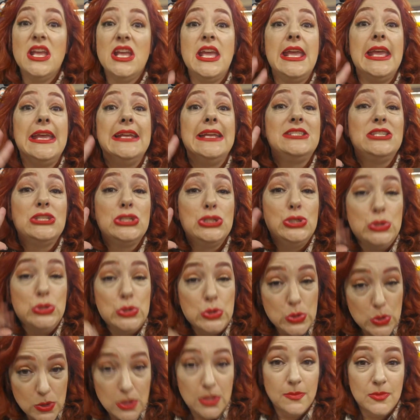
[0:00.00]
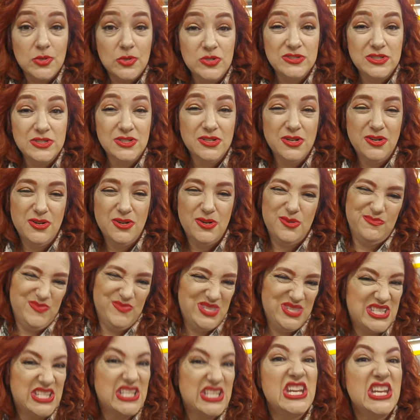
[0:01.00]
it's normal to go
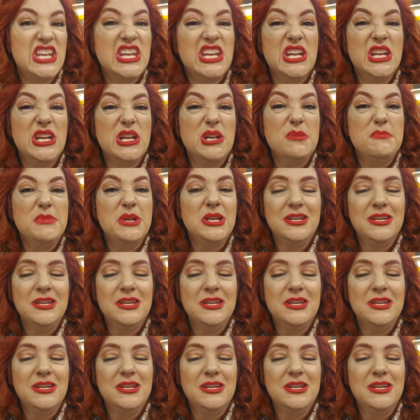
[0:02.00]
scam.